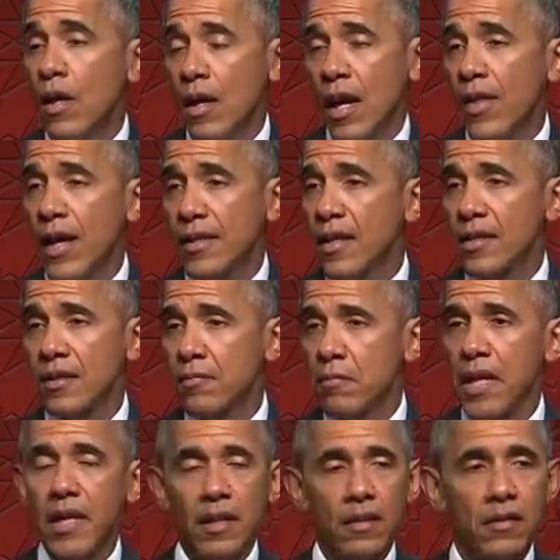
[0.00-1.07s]
Now, that doesn't
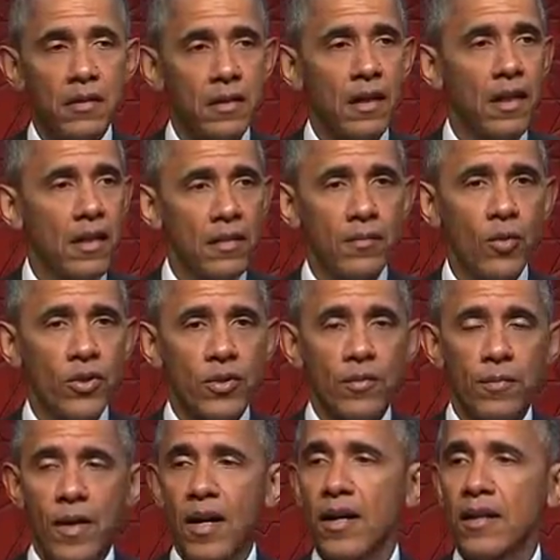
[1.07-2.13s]
mean that Muslim
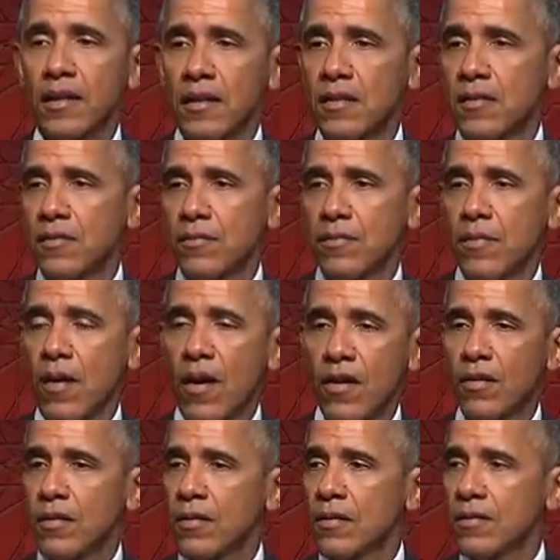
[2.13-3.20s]
Americans
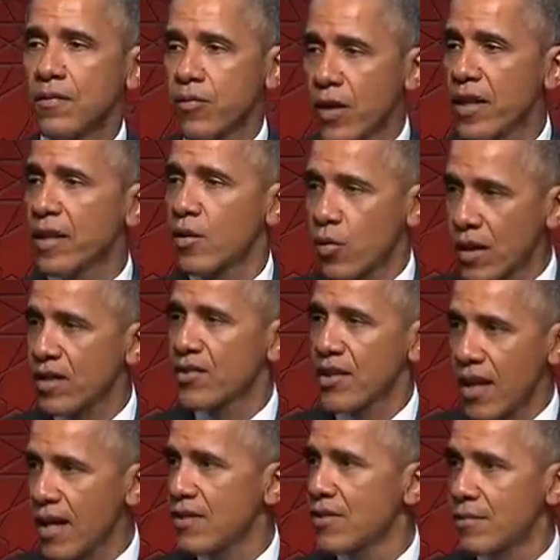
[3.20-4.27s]
aren't free to
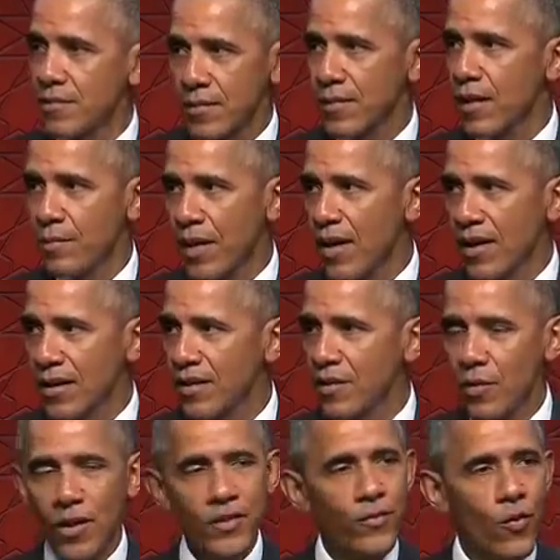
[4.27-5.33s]
criticize American
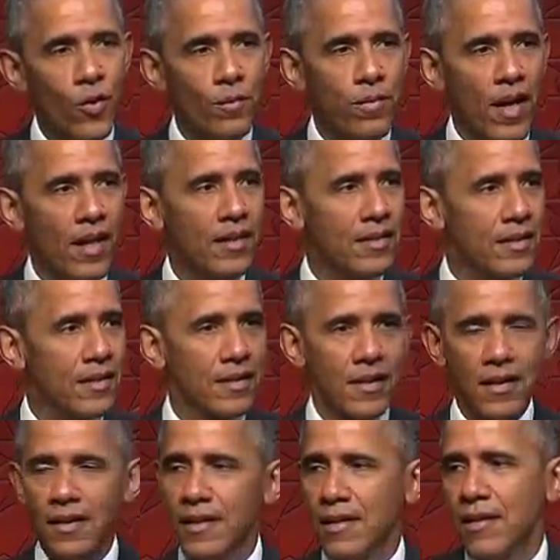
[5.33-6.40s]
U.S. foreign policy.
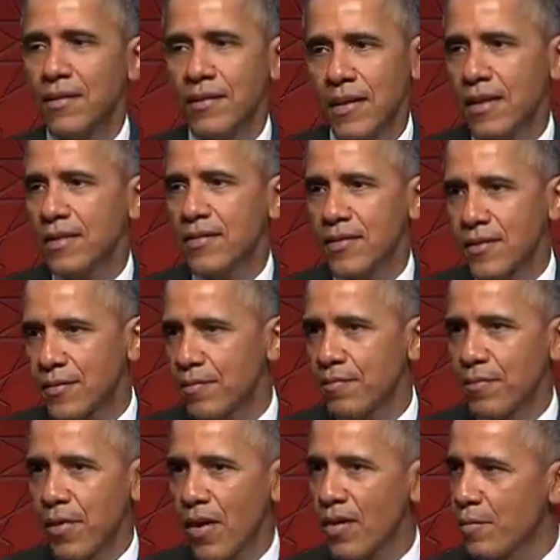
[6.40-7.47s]
That's
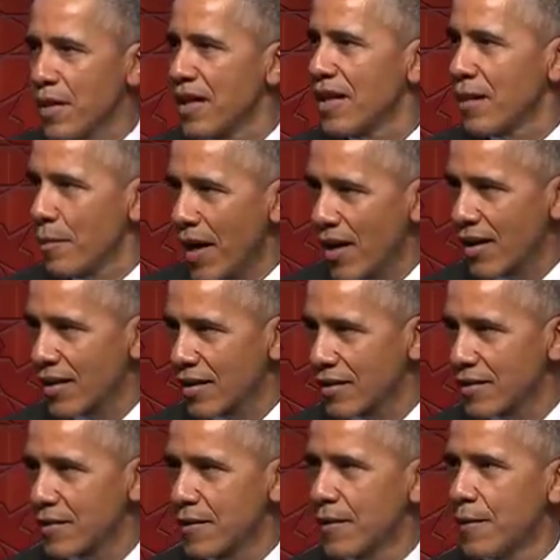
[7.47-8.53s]
part of being an American.
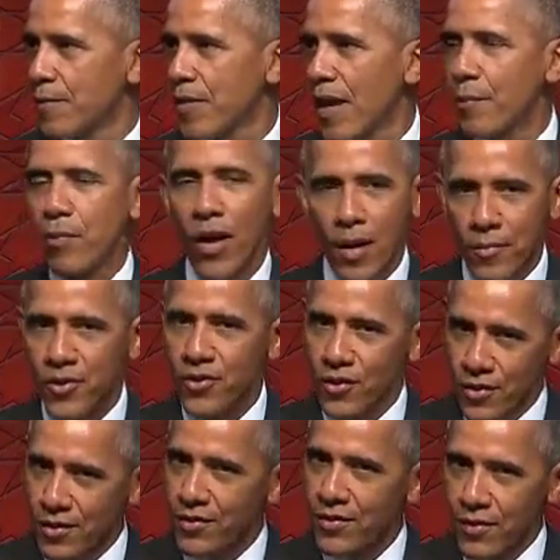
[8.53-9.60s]
I promise
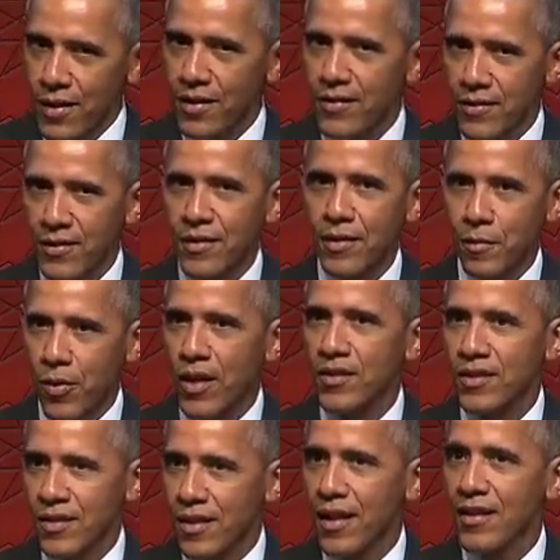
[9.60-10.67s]
you, as the
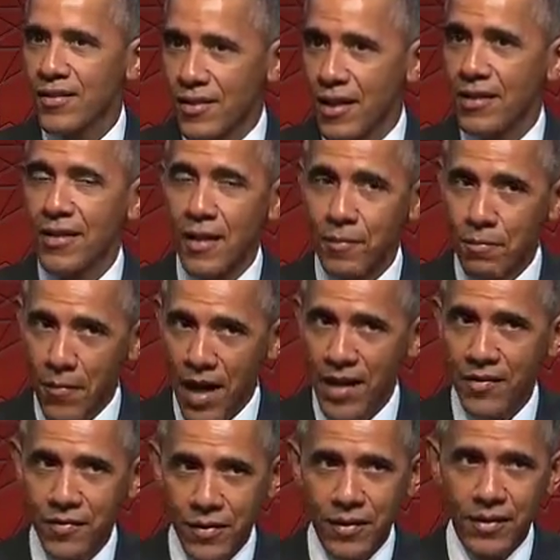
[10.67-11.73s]
President of the United States, I'm
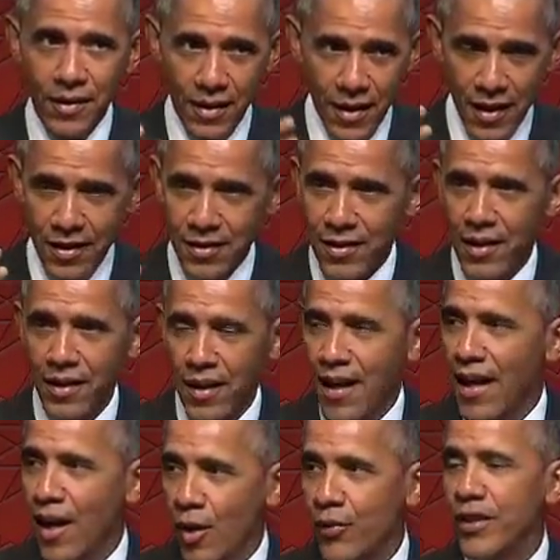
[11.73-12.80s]
mindful that that is a
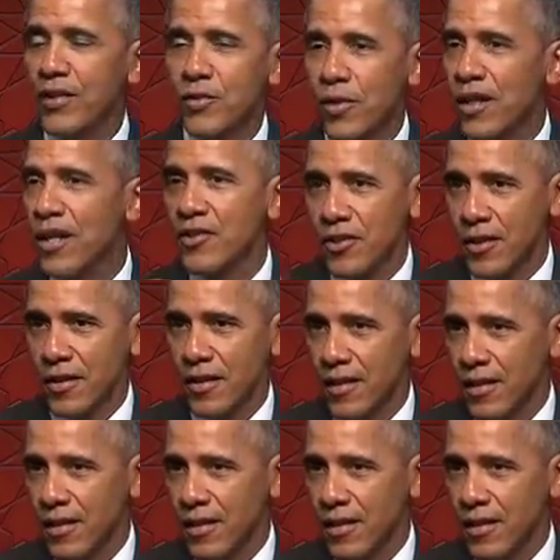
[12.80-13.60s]
healthy tradition